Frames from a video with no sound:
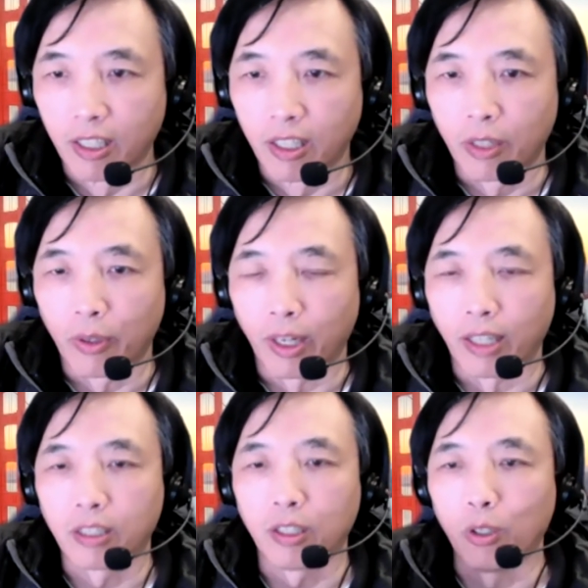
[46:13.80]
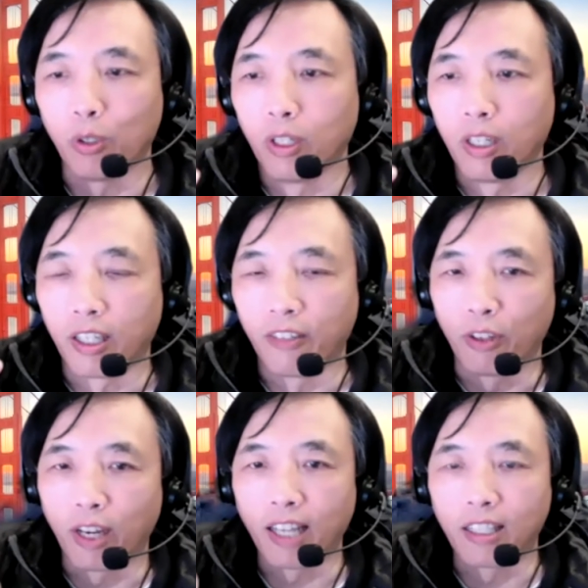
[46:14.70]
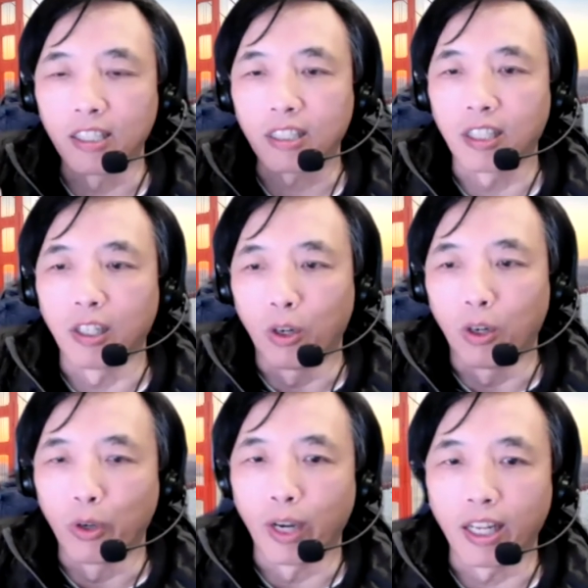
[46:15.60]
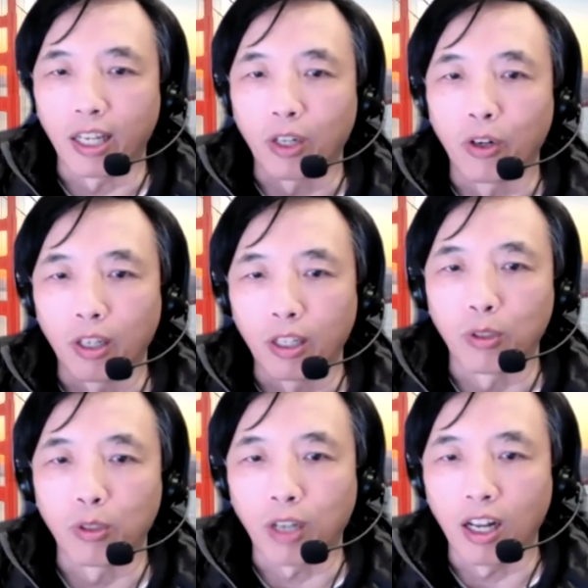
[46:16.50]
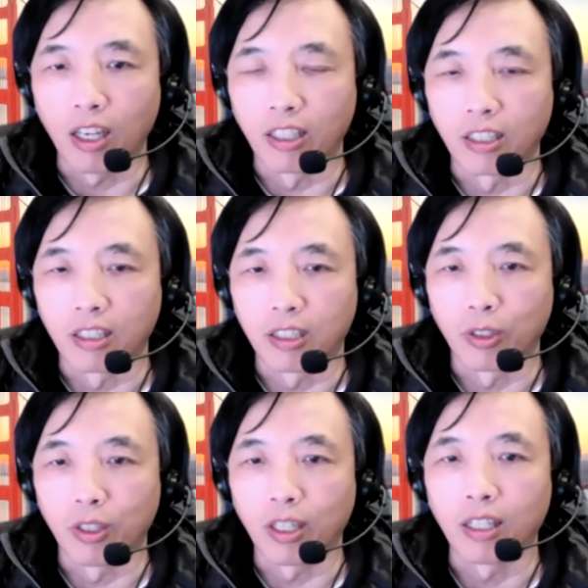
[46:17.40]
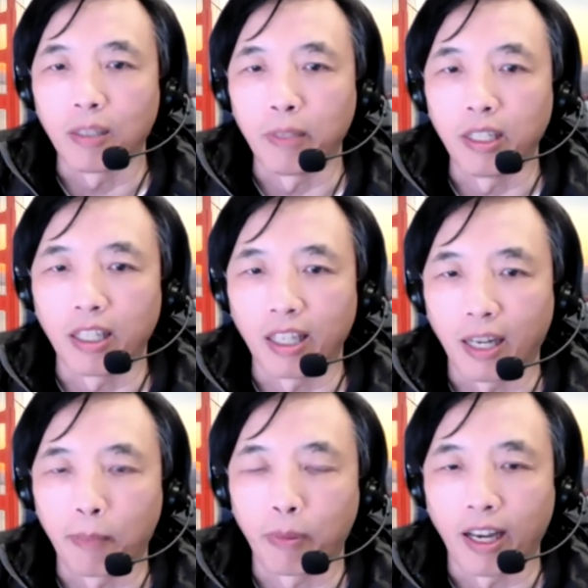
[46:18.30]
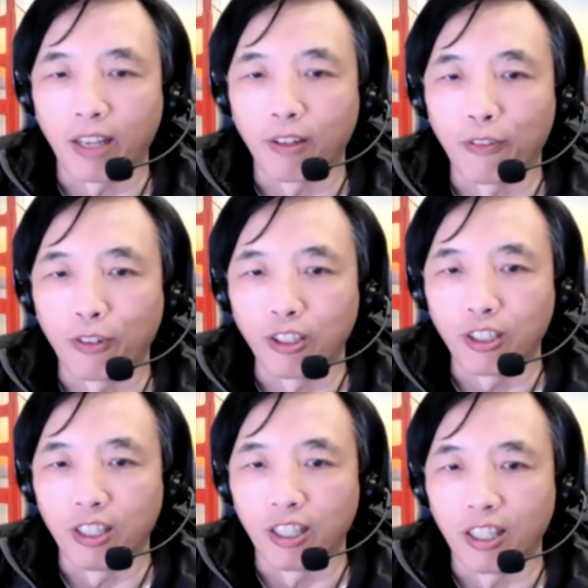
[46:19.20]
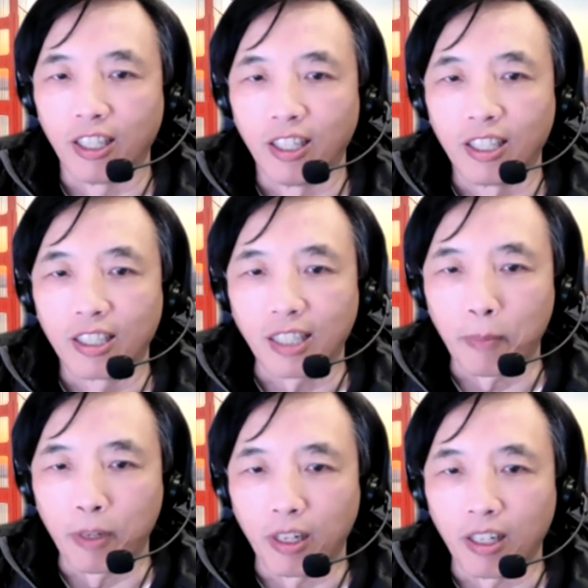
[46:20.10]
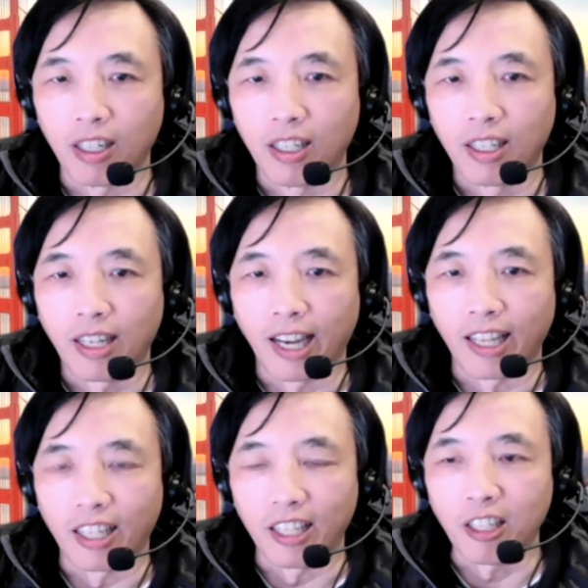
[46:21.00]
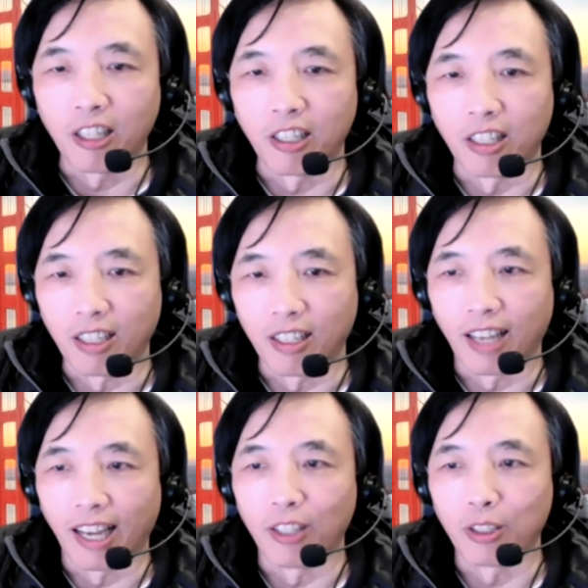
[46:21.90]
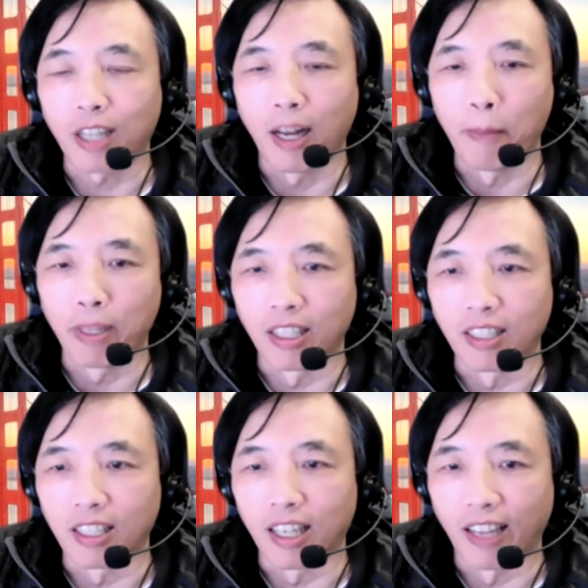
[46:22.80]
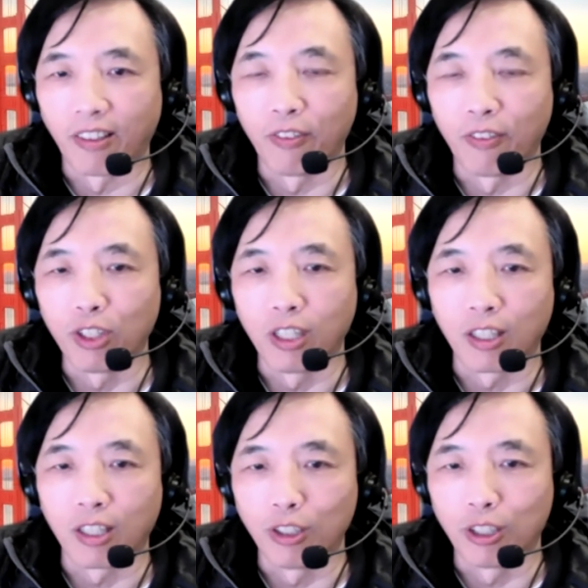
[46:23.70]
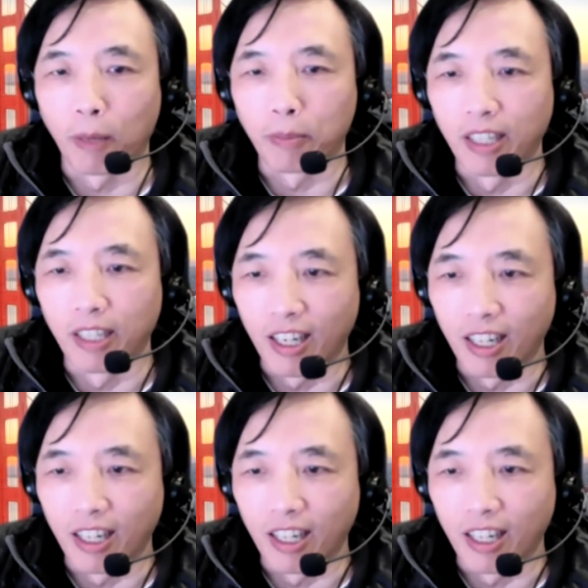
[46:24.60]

right? So if you had this skill already going into college, so you can immediately apply your first year summer at the intern at those companies. And if you did a good job there,